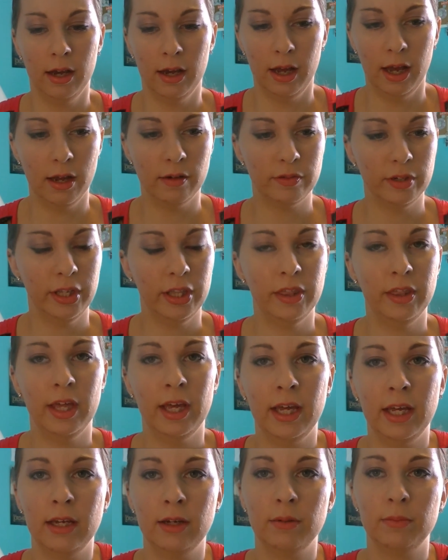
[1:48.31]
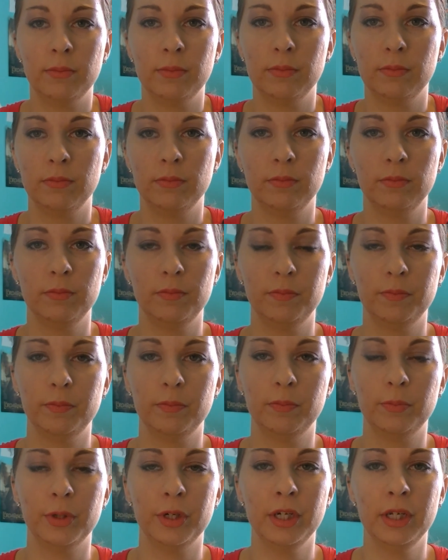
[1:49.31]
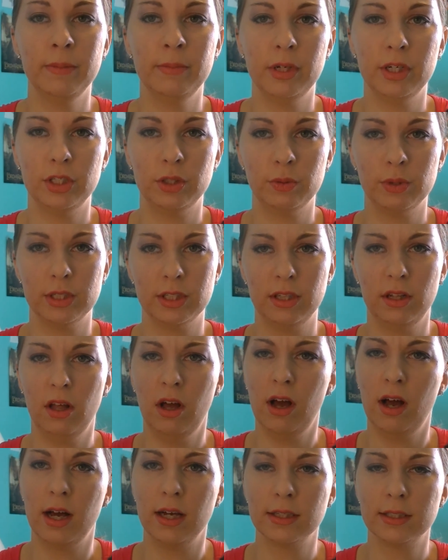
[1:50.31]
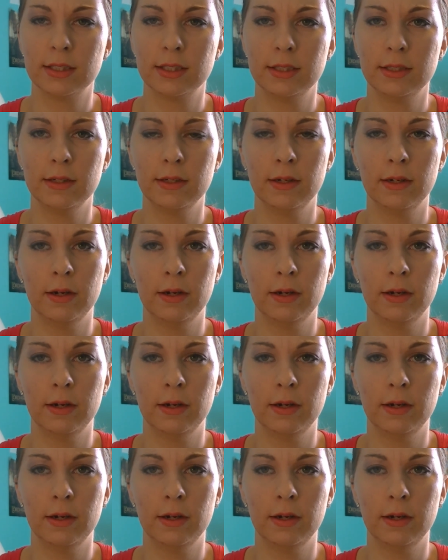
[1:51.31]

everything pretty much was lost.